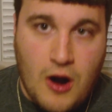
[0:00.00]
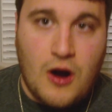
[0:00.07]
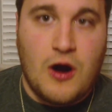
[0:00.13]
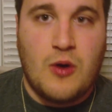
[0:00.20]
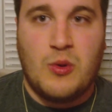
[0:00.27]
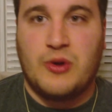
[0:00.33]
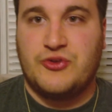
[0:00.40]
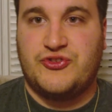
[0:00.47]

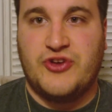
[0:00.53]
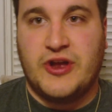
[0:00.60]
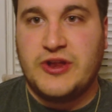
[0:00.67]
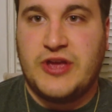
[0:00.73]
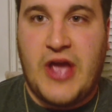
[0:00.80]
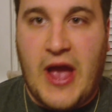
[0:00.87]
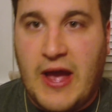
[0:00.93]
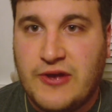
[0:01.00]
oh, well,
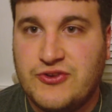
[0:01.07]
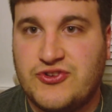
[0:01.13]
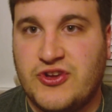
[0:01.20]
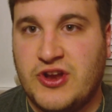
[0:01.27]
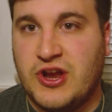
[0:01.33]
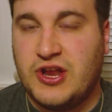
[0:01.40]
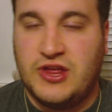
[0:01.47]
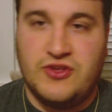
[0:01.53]
Sun Kang's
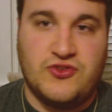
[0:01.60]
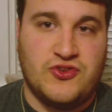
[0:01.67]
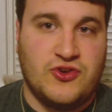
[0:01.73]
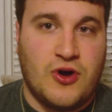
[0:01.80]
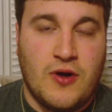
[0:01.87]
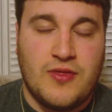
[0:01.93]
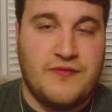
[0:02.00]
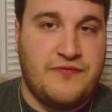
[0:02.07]
in it. He's in
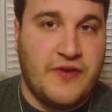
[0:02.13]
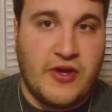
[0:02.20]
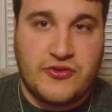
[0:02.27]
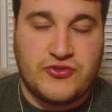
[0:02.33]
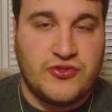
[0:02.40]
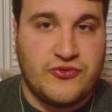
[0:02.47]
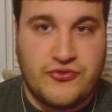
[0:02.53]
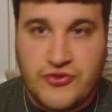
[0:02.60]
all the
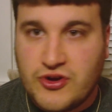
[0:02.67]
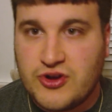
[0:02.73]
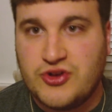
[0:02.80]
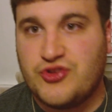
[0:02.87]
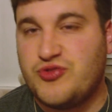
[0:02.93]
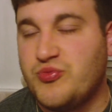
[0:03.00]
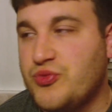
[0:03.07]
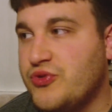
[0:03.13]
Fast and the
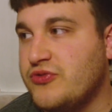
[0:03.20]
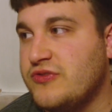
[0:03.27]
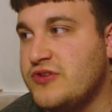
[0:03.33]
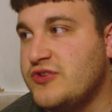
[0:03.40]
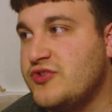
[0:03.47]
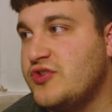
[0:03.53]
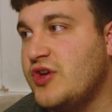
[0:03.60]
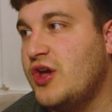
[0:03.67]
Furious
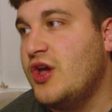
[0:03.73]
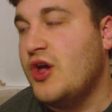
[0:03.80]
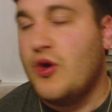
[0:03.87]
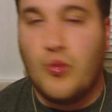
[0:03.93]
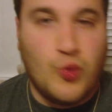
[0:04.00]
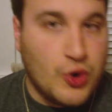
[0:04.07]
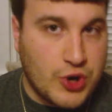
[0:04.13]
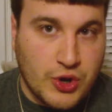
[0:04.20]
movies.
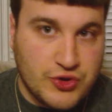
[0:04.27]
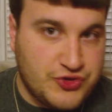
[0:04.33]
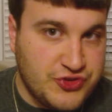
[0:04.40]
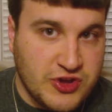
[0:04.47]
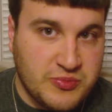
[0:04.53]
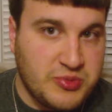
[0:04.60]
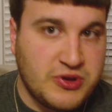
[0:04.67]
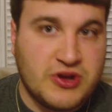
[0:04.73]
We'll go
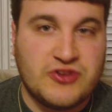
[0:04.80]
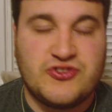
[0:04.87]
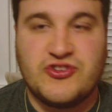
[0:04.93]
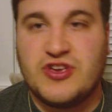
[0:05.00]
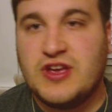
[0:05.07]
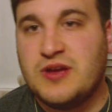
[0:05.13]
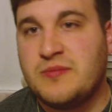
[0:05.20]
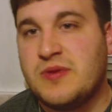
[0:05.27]
see it because
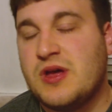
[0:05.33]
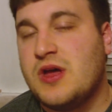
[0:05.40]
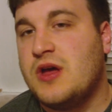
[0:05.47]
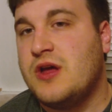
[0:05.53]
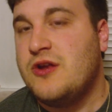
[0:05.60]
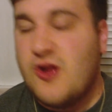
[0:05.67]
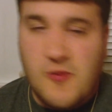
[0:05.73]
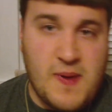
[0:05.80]
of him.
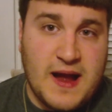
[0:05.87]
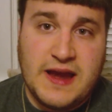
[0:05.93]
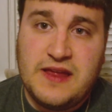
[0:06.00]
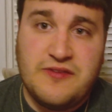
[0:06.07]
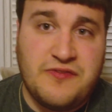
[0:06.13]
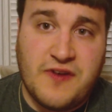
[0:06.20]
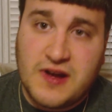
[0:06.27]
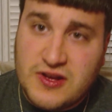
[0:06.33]
Nobody
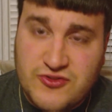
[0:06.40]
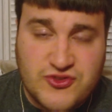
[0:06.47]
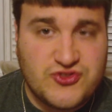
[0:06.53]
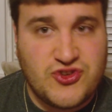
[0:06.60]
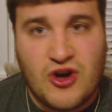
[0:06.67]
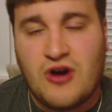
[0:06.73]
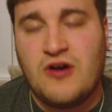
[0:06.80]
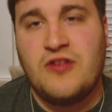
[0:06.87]
fucking
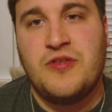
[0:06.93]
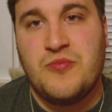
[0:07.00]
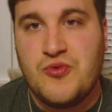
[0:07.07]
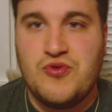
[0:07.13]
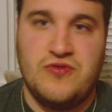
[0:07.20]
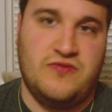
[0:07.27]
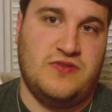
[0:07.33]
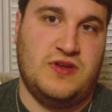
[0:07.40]
saw the
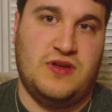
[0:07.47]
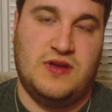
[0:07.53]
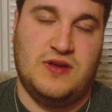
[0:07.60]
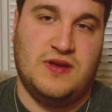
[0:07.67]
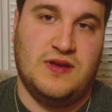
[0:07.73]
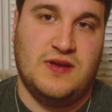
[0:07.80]
movie.